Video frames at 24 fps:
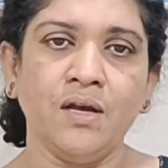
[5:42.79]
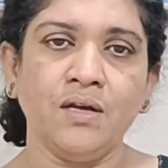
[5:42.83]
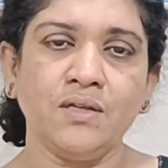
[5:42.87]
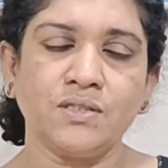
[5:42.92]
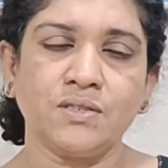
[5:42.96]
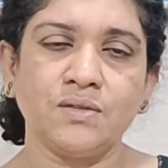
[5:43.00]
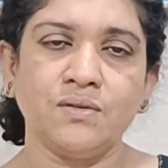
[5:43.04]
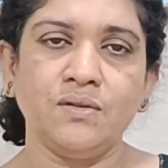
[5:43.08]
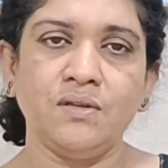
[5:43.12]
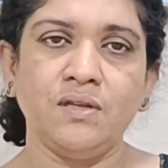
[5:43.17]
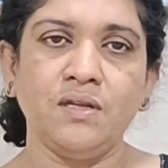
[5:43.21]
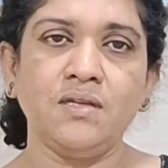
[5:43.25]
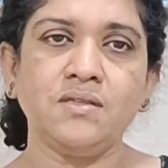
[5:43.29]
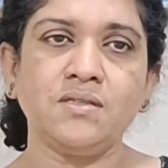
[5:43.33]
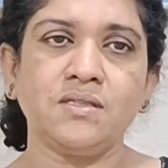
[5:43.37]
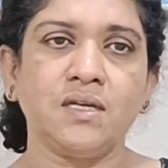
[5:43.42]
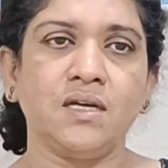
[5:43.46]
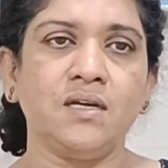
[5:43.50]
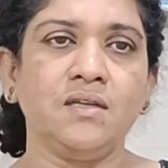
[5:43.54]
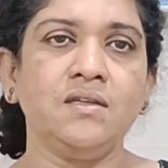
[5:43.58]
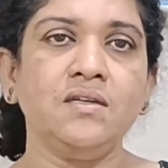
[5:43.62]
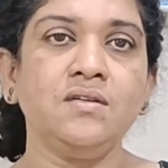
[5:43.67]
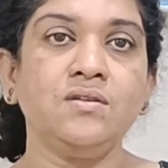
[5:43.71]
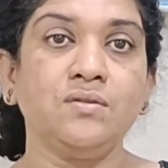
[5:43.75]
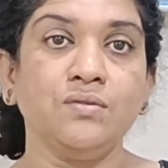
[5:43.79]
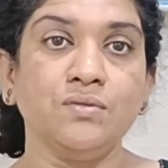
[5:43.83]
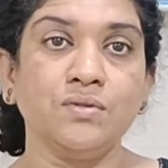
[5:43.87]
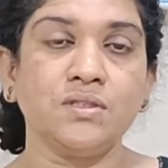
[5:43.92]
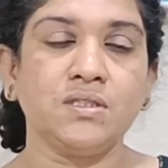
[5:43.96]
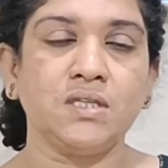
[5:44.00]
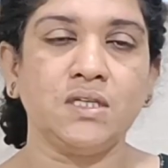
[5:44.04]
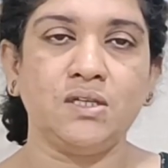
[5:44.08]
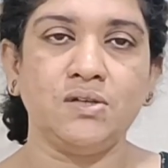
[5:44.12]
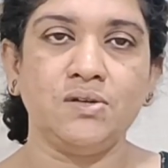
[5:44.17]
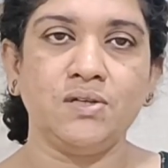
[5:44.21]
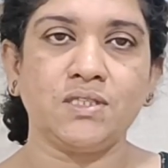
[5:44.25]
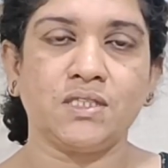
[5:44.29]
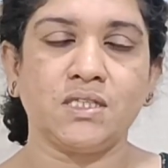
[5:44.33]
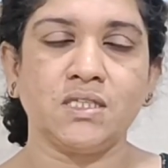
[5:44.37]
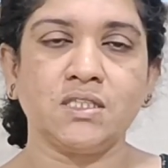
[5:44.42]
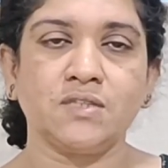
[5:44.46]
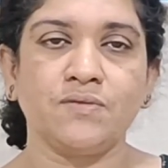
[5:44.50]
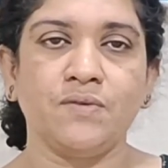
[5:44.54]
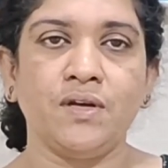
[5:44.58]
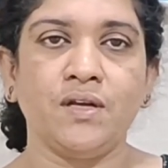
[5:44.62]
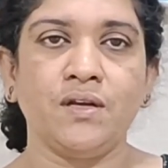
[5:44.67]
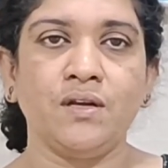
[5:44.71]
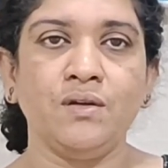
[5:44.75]
So these are the two
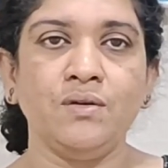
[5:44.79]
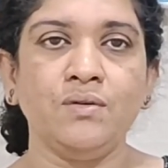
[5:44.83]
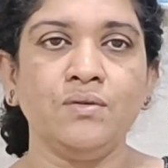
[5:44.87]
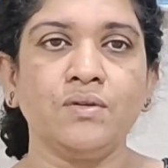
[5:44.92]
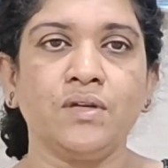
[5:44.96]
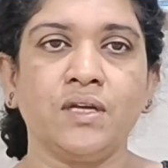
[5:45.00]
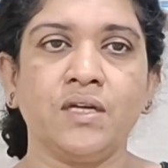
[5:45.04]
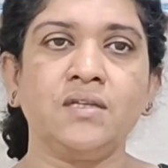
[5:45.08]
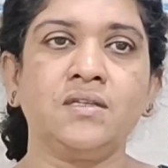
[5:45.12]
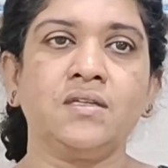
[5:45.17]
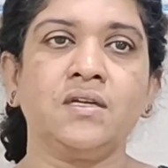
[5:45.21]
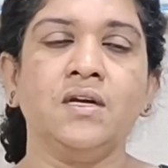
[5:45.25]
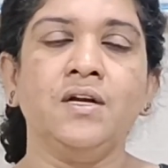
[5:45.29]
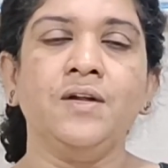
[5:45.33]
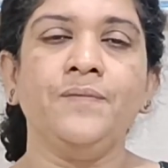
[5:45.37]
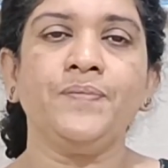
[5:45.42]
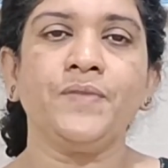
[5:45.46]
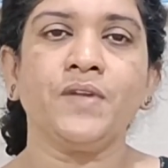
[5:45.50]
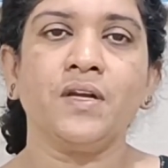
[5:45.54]
situations where you get,